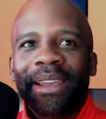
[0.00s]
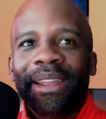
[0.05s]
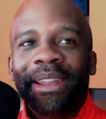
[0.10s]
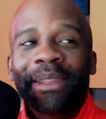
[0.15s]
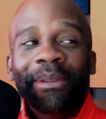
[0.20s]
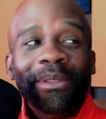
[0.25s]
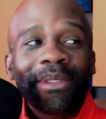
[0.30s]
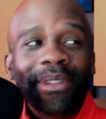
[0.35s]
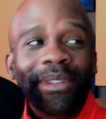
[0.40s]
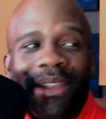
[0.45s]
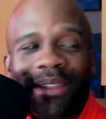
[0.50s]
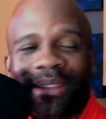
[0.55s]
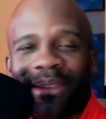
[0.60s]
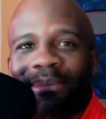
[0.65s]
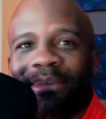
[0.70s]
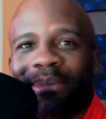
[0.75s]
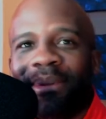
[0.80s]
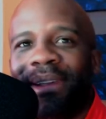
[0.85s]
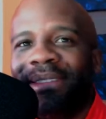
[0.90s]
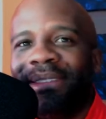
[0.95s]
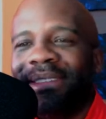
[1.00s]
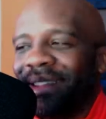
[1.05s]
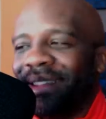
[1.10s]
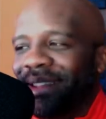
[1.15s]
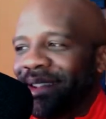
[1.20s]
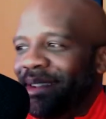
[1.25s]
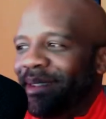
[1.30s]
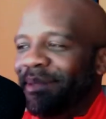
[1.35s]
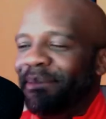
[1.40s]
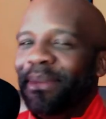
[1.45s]
He was elected
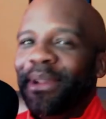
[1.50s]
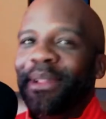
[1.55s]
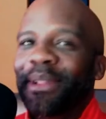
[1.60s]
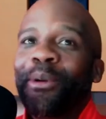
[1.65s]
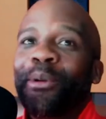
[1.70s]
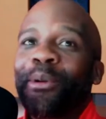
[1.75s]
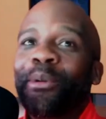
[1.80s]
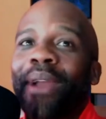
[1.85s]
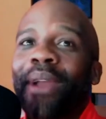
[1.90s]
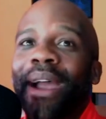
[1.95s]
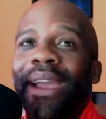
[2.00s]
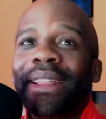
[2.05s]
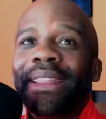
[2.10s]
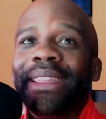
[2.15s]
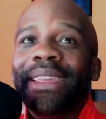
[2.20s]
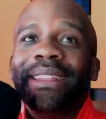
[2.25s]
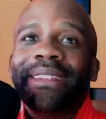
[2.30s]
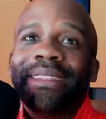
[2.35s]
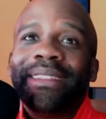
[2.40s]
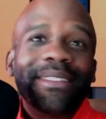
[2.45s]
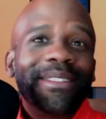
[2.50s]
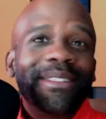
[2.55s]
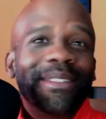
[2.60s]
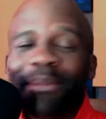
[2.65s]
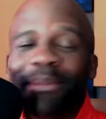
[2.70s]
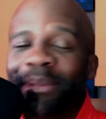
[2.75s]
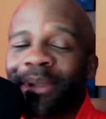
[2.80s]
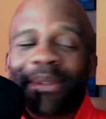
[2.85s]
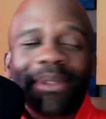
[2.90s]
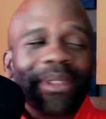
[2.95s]
president. Bill O'Reilly did a
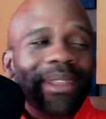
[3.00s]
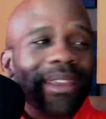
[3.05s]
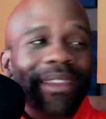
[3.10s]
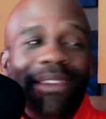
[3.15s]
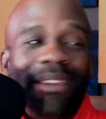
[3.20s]
similar thing,